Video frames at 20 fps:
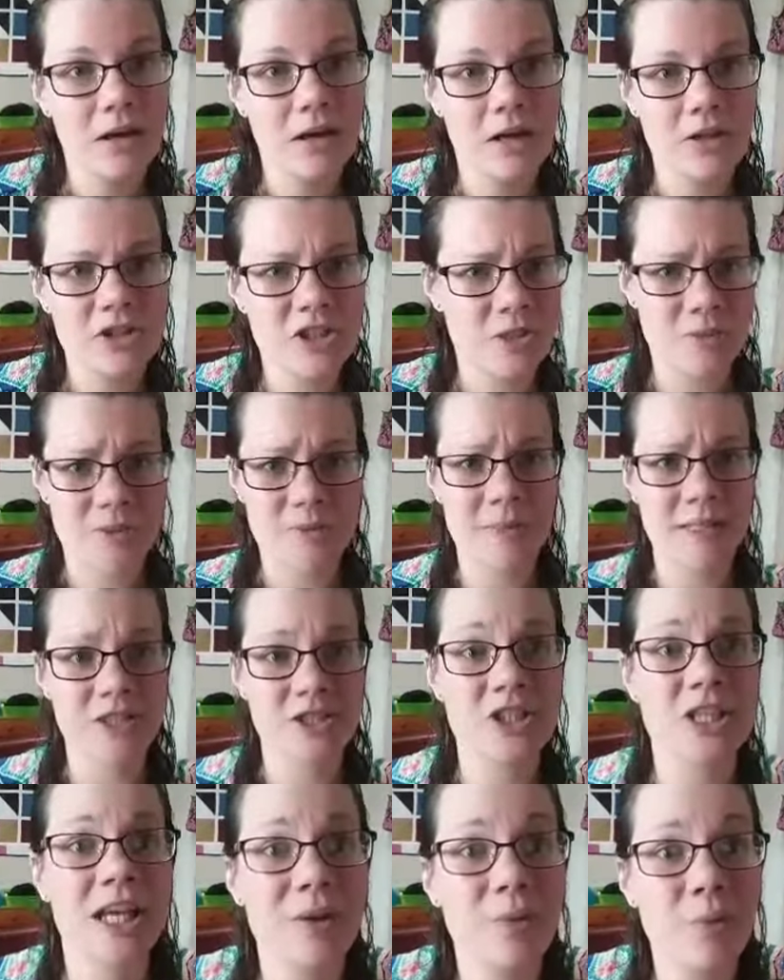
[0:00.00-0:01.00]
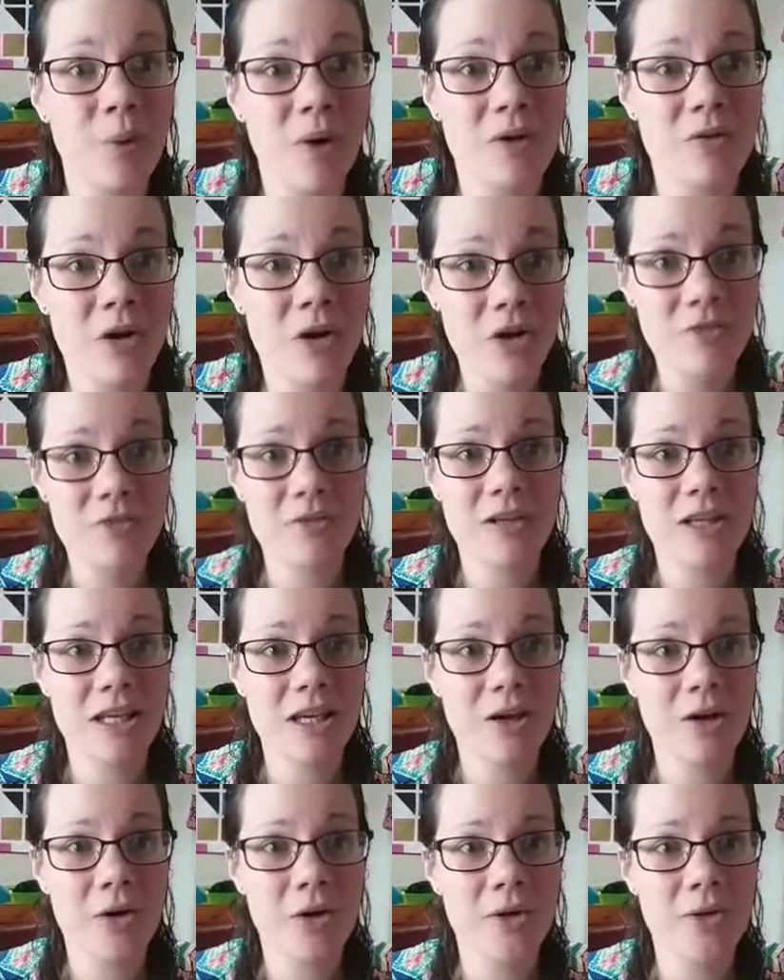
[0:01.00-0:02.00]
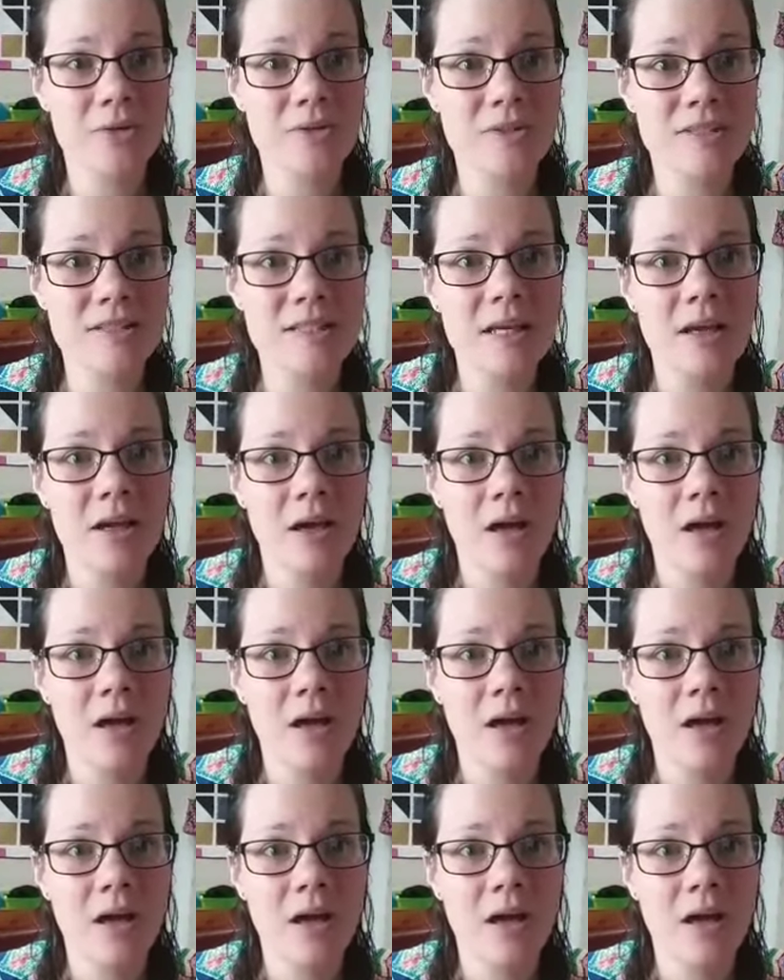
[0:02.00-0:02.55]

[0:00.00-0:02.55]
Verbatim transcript: she was mentioning in one of her videos,